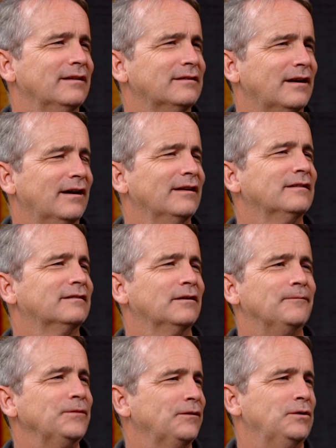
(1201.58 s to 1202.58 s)
signs.
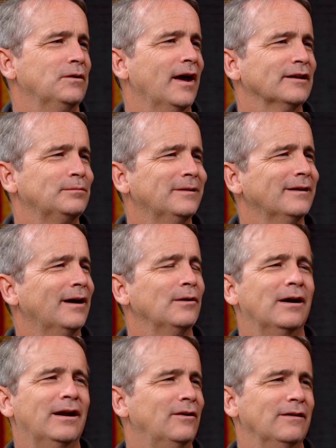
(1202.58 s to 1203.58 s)
So if you ask me,
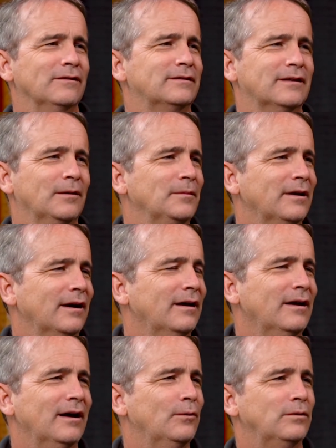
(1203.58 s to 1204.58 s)
I don't even sub it.
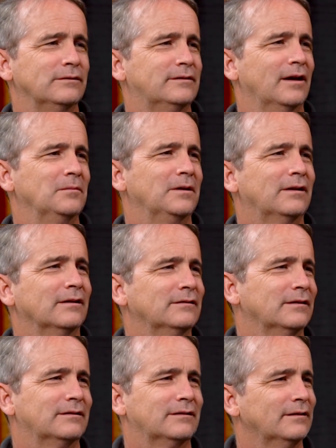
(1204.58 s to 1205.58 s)
I won't sub it
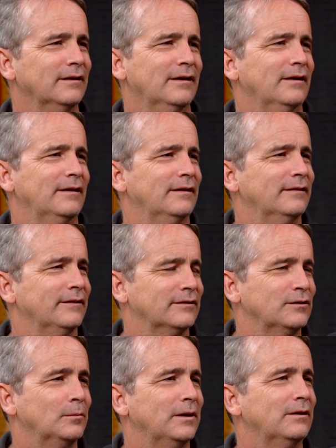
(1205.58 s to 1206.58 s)
because
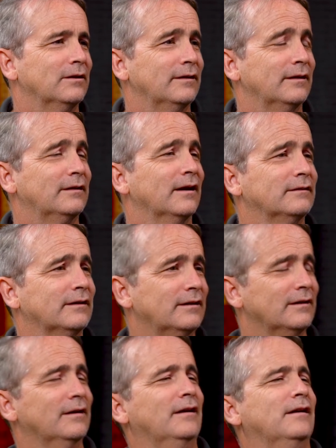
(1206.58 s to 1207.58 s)
there's nobody good that does it.
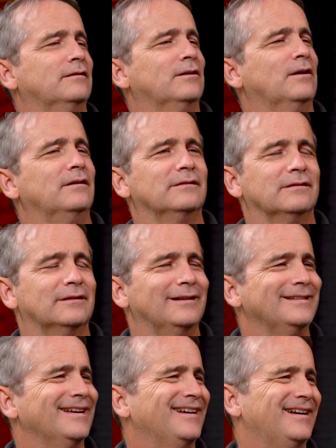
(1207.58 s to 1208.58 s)
So I'll just say,
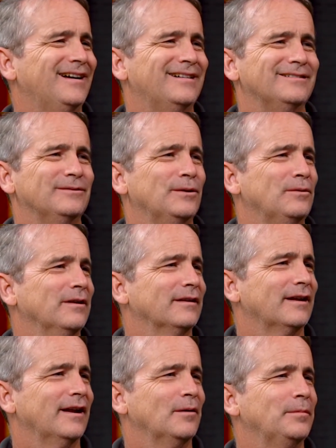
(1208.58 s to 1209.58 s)
no, we
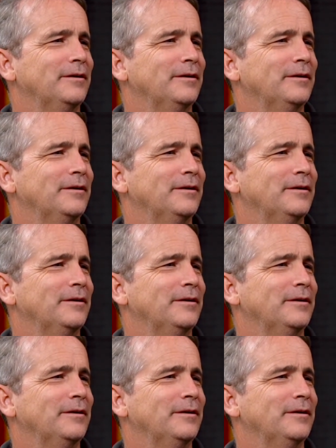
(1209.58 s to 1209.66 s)
really can help